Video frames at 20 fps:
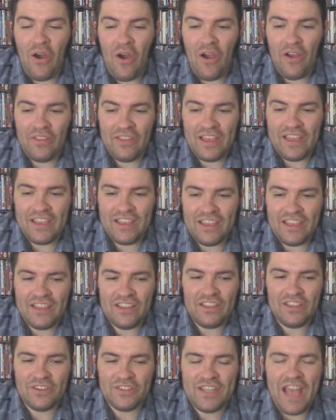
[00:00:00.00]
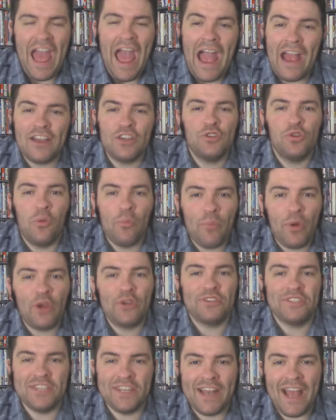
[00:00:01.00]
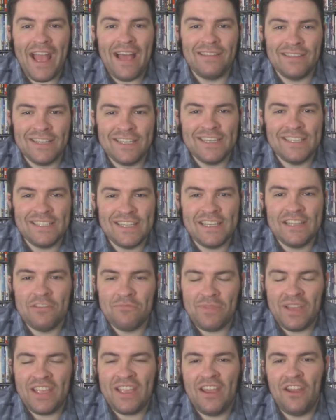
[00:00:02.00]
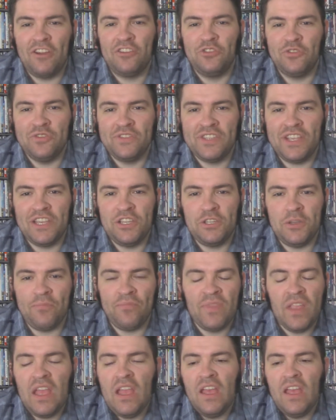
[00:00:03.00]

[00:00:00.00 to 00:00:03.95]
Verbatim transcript: like there's actual personality to him and characterization.